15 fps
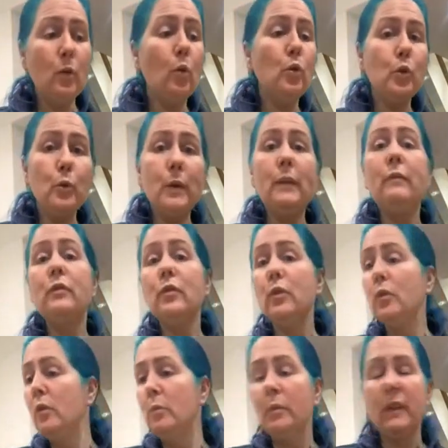or you give to
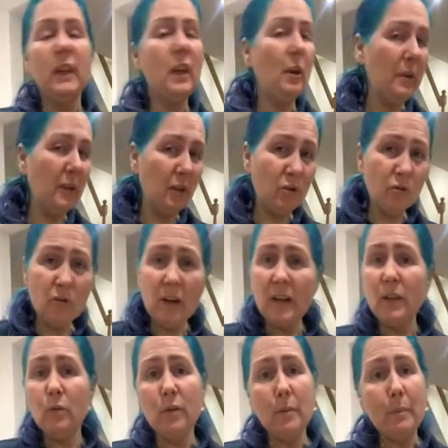them when they go in a
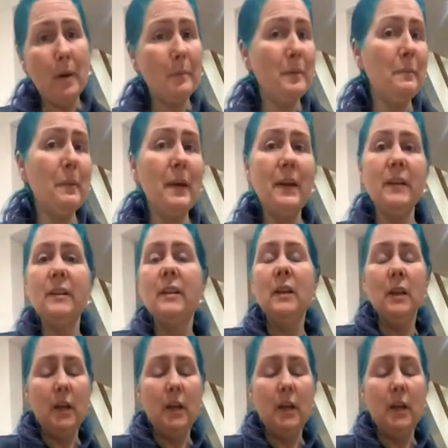crate or in a puppy pen,